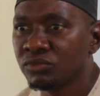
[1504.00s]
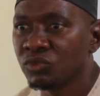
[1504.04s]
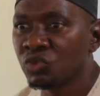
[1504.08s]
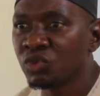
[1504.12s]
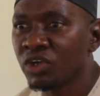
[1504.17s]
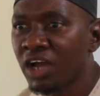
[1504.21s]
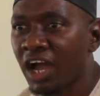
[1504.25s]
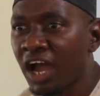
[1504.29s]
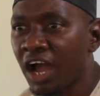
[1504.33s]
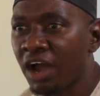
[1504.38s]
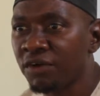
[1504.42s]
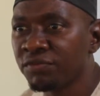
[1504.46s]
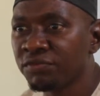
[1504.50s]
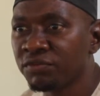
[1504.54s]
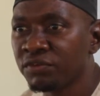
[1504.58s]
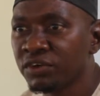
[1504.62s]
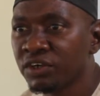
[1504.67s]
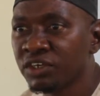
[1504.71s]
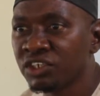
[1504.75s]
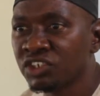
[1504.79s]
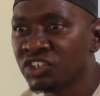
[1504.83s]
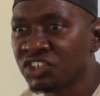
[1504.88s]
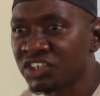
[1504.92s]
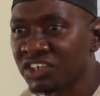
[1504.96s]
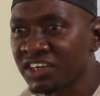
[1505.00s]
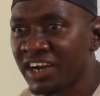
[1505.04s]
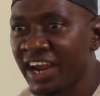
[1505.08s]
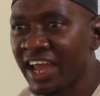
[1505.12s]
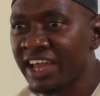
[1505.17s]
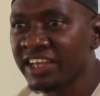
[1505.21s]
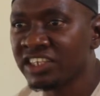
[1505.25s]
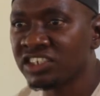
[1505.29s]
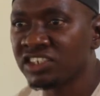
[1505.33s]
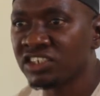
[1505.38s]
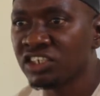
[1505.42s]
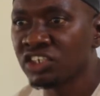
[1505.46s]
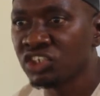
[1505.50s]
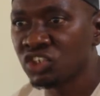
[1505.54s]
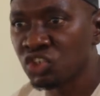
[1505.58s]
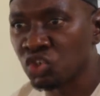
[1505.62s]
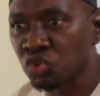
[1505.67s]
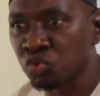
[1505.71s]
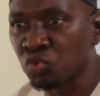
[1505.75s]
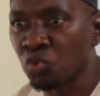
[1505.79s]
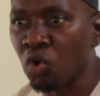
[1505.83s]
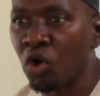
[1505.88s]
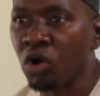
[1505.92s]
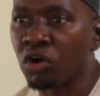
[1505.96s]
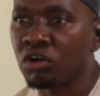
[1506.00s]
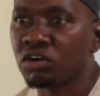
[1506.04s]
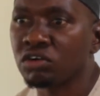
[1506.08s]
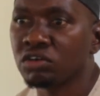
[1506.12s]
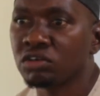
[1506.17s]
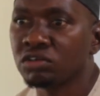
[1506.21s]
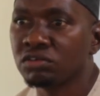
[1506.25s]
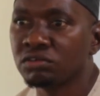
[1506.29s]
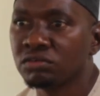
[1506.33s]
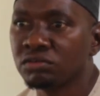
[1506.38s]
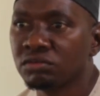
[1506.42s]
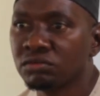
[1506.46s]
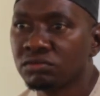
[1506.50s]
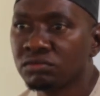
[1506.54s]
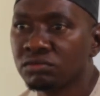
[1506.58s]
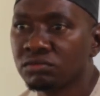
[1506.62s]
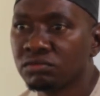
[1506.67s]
You have the right to work.